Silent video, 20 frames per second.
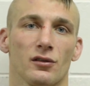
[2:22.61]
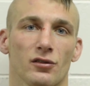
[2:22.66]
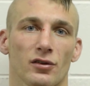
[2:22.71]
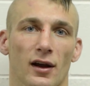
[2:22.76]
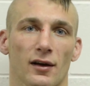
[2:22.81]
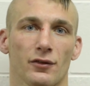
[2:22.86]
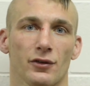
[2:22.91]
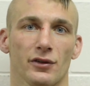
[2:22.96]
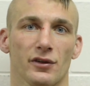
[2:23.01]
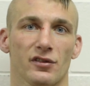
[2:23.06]

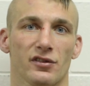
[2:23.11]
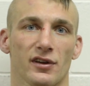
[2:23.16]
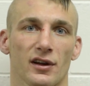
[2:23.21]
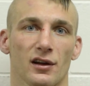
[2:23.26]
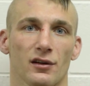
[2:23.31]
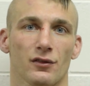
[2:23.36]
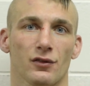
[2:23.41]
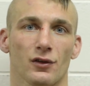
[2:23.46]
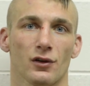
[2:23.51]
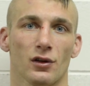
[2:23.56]
traveled the
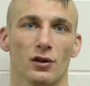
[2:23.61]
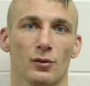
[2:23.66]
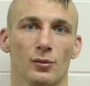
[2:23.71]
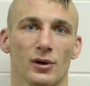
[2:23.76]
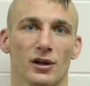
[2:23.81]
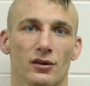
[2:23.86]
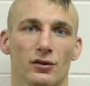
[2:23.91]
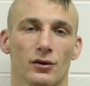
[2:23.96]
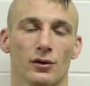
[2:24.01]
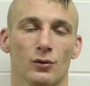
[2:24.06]
states for a little
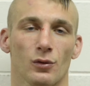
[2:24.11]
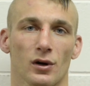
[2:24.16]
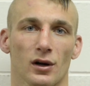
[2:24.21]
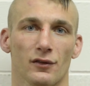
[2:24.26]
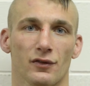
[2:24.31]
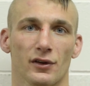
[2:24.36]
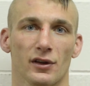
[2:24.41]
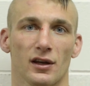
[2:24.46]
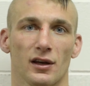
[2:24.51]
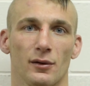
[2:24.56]
bit doing work
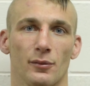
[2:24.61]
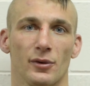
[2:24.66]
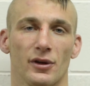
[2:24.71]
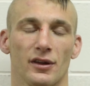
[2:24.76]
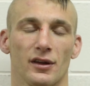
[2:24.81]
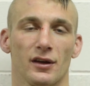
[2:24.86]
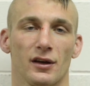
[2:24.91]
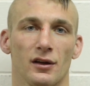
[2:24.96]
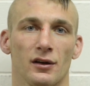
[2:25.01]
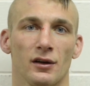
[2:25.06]
for them,
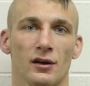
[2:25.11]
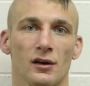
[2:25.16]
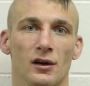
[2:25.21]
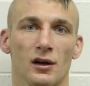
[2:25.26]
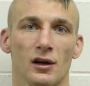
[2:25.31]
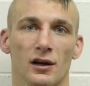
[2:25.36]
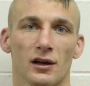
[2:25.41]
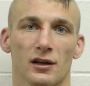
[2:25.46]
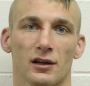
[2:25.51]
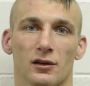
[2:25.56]
and then
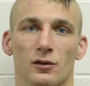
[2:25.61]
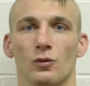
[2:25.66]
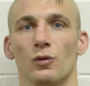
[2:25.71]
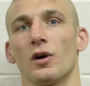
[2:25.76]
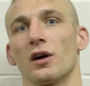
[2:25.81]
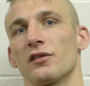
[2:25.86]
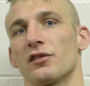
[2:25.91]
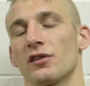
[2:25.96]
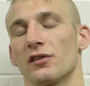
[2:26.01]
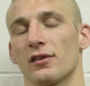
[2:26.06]

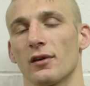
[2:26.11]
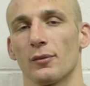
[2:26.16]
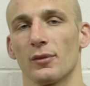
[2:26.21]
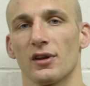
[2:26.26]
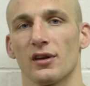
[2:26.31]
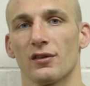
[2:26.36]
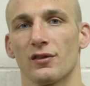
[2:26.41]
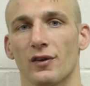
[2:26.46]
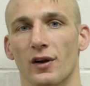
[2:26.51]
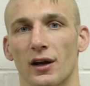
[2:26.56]
watching some of
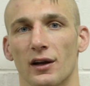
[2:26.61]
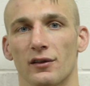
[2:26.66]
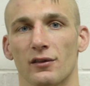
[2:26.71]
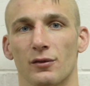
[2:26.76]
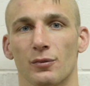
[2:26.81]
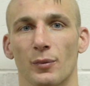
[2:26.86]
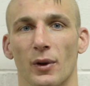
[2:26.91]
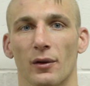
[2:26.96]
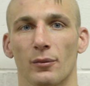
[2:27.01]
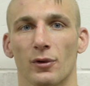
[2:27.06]
these fights
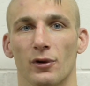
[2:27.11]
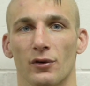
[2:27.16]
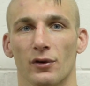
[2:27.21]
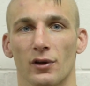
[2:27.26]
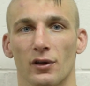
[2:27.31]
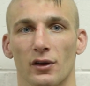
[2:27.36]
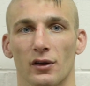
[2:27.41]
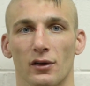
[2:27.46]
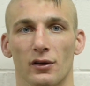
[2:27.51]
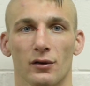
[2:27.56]
made me
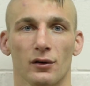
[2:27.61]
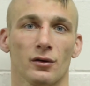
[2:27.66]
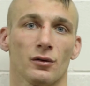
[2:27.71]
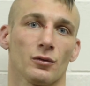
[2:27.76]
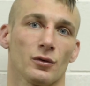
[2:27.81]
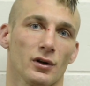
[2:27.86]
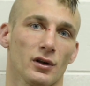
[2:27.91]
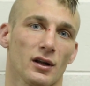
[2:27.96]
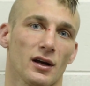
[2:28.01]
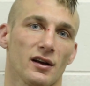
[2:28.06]
really
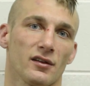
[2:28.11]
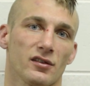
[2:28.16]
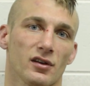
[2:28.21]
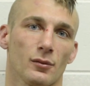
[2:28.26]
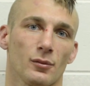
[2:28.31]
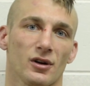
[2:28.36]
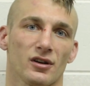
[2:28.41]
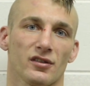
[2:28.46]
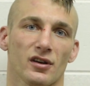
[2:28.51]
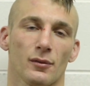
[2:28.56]
realize how
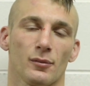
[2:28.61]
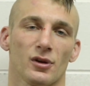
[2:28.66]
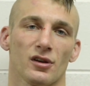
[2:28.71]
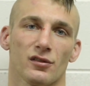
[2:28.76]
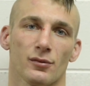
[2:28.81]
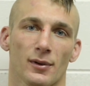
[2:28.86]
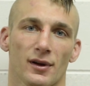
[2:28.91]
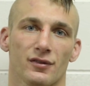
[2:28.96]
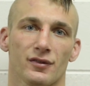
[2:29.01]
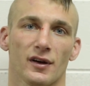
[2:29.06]
much I
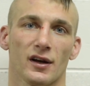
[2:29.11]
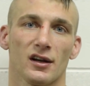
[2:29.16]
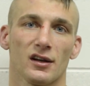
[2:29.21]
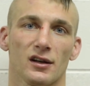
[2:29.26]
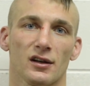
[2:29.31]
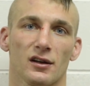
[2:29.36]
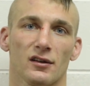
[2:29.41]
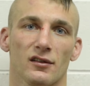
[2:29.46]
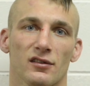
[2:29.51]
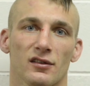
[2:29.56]
missed my
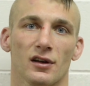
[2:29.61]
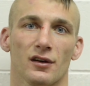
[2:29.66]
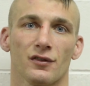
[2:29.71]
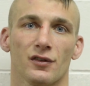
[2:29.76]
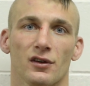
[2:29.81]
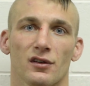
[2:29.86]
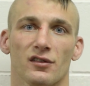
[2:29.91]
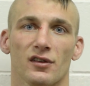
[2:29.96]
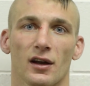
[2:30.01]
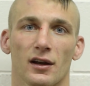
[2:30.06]
fighting and stuff,
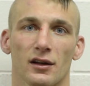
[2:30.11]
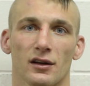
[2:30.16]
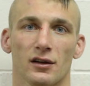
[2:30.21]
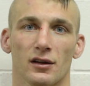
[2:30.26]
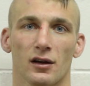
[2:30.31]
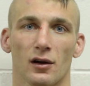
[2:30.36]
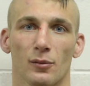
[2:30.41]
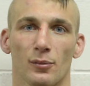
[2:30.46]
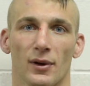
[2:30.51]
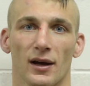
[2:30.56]
and decided to
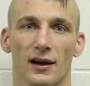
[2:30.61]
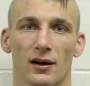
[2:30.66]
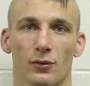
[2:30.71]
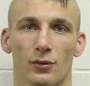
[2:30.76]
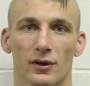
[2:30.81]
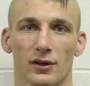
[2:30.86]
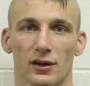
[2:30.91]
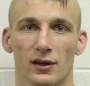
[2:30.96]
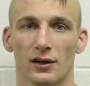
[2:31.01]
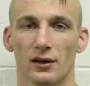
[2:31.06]
come back
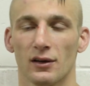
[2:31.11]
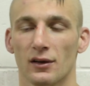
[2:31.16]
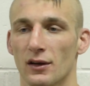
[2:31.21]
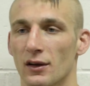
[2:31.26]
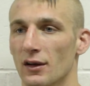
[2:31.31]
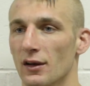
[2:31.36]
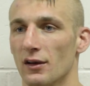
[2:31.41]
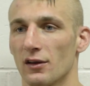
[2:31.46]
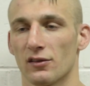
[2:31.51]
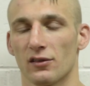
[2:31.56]
with it.
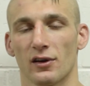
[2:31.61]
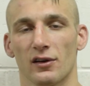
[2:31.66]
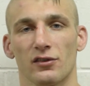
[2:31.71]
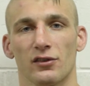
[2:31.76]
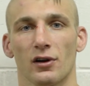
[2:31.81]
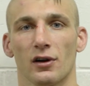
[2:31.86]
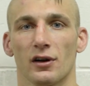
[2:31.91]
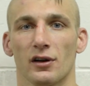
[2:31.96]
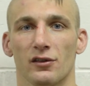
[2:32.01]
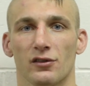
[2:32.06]
So I
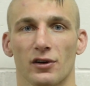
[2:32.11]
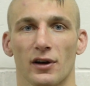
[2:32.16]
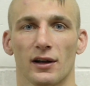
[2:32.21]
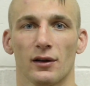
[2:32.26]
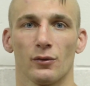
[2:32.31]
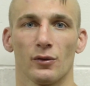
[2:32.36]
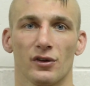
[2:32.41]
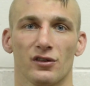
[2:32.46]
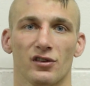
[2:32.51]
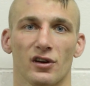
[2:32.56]
started
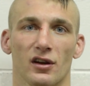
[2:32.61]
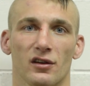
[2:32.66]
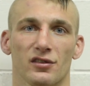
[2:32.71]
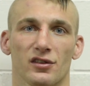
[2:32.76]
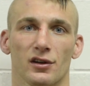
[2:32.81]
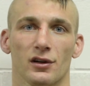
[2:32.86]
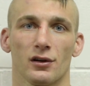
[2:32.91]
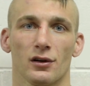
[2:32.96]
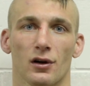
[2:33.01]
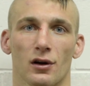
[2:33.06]
training with
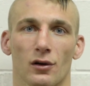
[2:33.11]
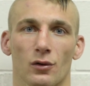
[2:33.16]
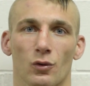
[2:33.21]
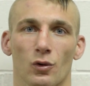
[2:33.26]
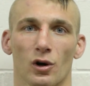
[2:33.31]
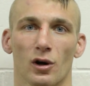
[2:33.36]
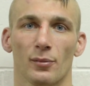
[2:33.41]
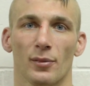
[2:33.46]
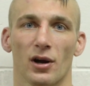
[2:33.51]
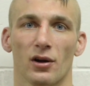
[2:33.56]
Jason in Art of
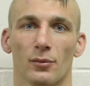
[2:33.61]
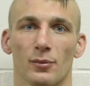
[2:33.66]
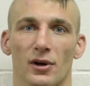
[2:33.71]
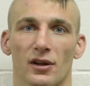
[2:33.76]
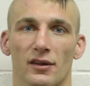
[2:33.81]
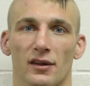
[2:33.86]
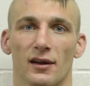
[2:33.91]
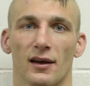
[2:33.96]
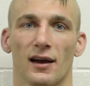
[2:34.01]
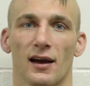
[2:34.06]
War about a
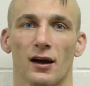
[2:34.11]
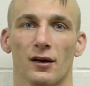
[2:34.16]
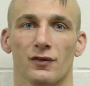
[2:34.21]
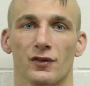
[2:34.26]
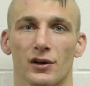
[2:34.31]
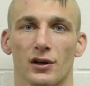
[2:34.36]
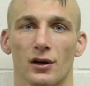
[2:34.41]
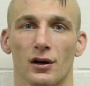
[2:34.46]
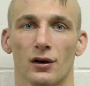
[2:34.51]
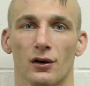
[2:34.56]
month and a half
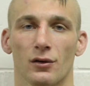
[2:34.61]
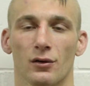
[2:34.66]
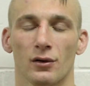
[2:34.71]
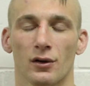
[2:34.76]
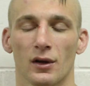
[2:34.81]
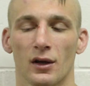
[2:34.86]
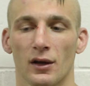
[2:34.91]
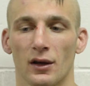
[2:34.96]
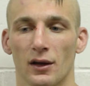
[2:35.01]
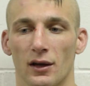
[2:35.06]
ago,
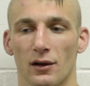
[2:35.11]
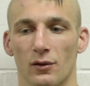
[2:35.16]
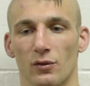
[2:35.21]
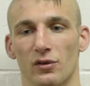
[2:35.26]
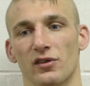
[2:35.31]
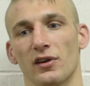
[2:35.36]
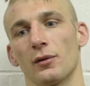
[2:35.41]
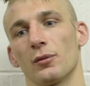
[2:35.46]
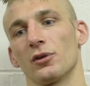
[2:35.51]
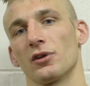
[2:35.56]
and
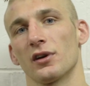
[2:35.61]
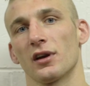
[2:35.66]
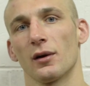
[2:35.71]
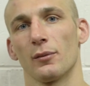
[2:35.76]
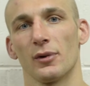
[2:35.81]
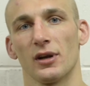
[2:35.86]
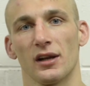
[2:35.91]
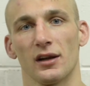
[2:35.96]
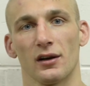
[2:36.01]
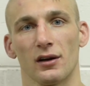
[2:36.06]
was able to
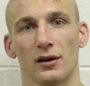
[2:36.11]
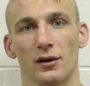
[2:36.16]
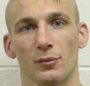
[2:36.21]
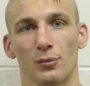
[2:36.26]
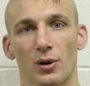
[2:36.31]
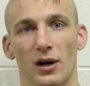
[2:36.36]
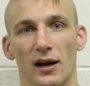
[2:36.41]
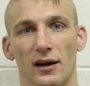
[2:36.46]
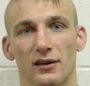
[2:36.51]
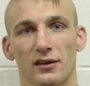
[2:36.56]
come in here and
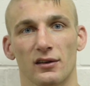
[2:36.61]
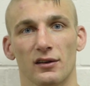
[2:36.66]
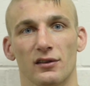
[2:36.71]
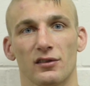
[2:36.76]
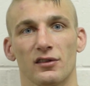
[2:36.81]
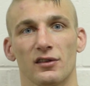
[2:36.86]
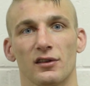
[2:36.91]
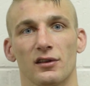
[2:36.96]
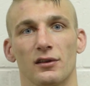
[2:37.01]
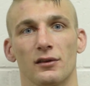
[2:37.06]

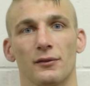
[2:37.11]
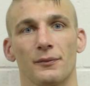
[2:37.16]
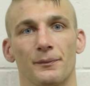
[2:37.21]
practice and